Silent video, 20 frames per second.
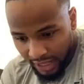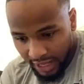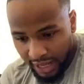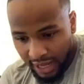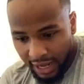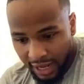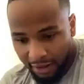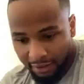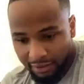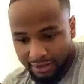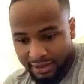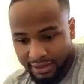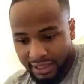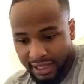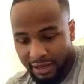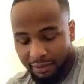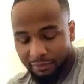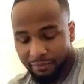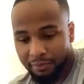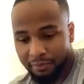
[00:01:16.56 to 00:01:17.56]
I would say
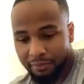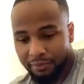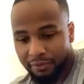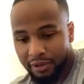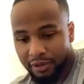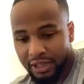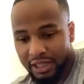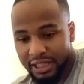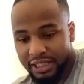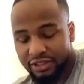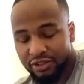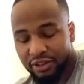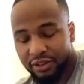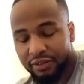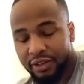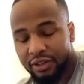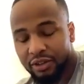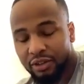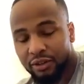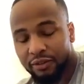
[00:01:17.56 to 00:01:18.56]
I'm really
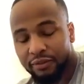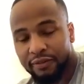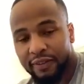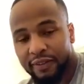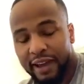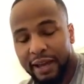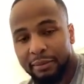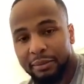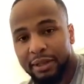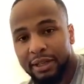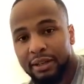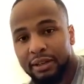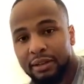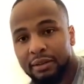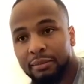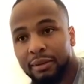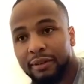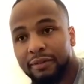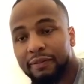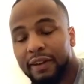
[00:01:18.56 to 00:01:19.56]
driven on family.
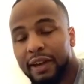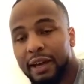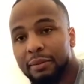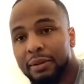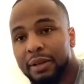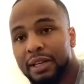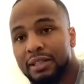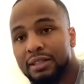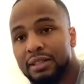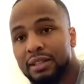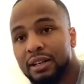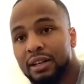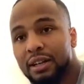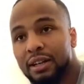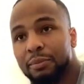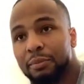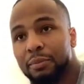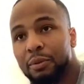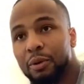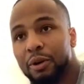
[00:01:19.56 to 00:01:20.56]
My family is
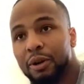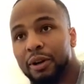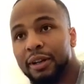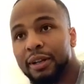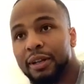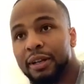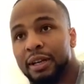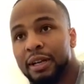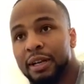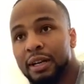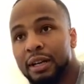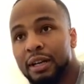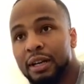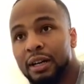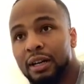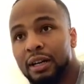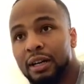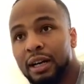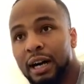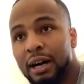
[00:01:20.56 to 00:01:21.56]
important.
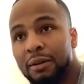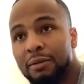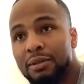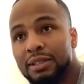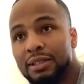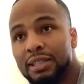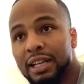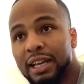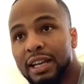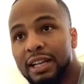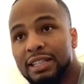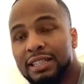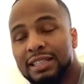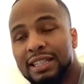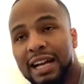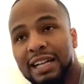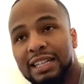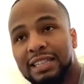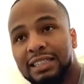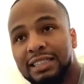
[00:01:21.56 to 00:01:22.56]
I would say it's
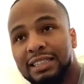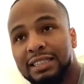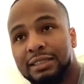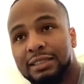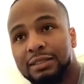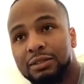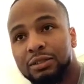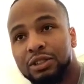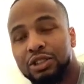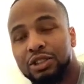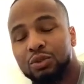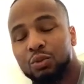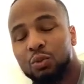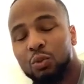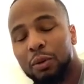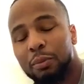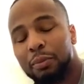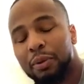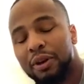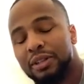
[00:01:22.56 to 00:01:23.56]
not just
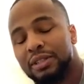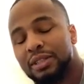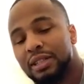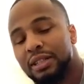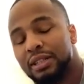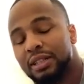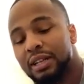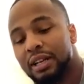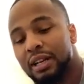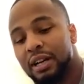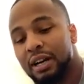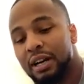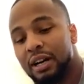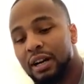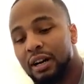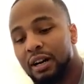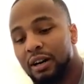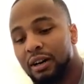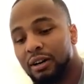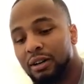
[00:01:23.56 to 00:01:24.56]
one person.
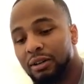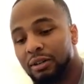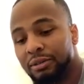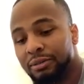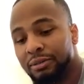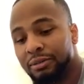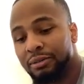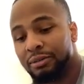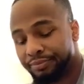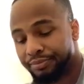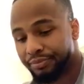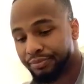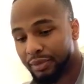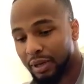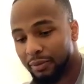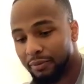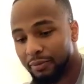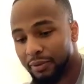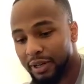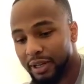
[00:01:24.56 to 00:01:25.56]

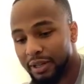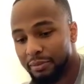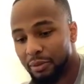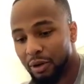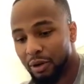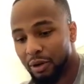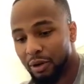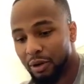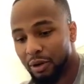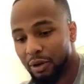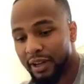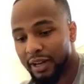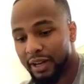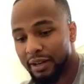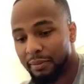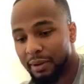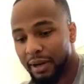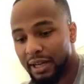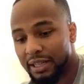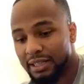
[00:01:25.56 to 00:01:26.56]
I'm really
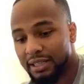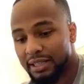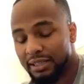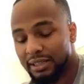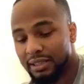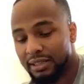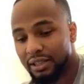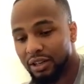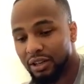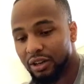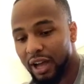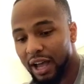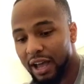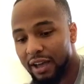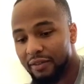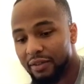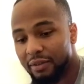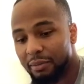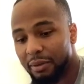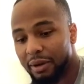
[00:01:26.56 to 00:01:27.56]
motivated by just, you know,
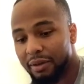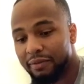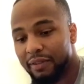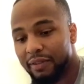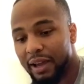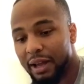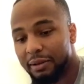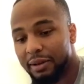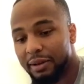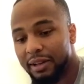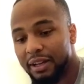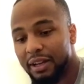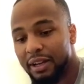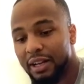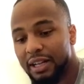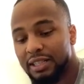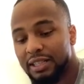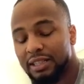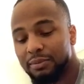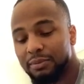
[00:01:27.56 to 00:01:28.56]
having my family there
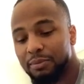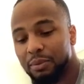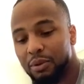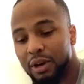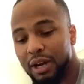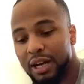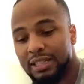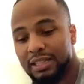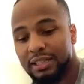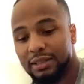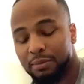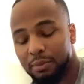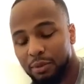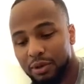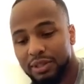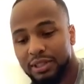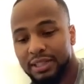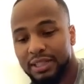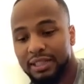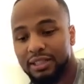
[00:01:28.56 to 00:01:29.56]
as a
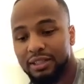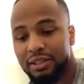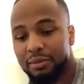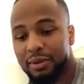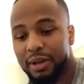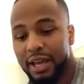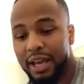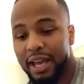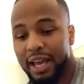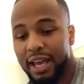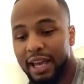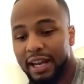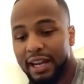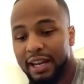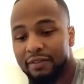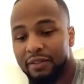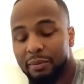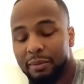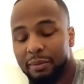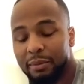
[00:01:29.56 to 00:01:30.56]
support system, and
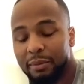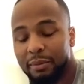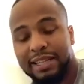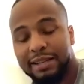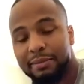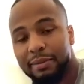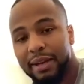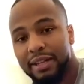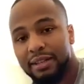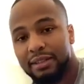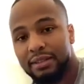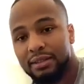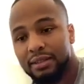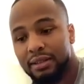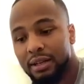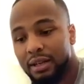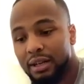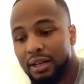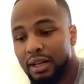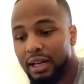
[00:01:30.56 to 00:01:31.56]
even my teammates.
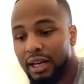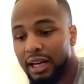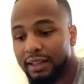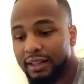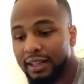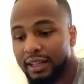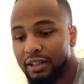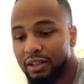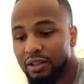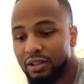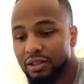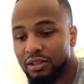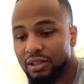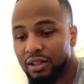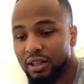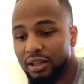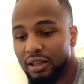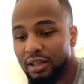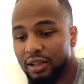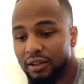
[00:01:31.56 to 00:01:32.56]
I think those
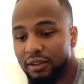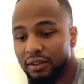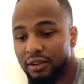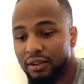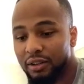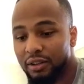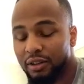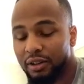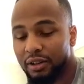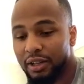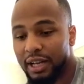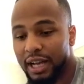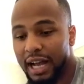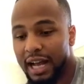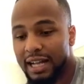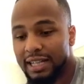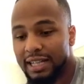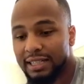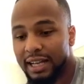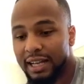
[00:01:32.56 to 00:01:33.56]
are the
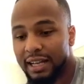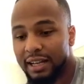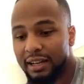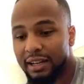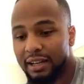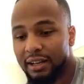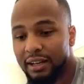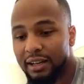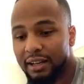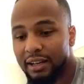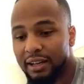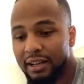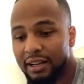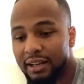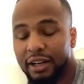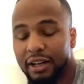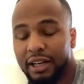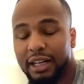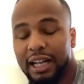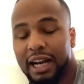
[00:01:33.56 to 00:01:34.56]
guys that are
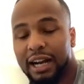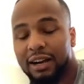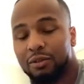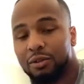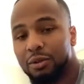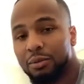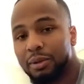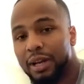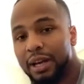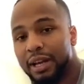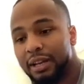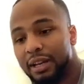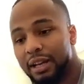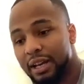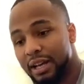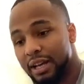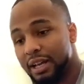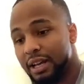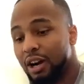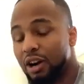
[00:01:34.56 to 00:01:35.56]
in the locker room that
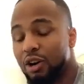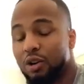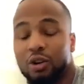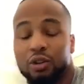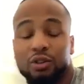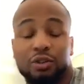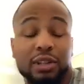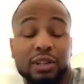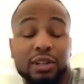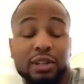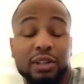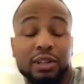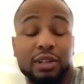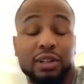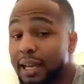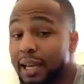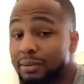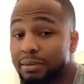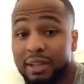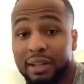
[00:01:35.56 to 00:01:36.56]
are going through the
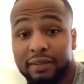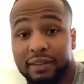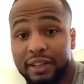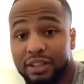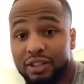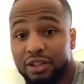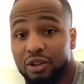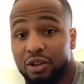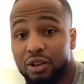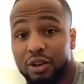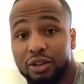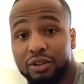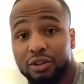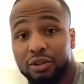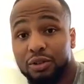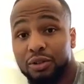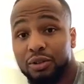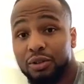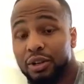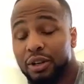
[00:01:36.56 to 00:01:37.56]
same stuff that you're going
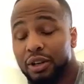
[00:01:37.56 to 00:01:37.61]
through.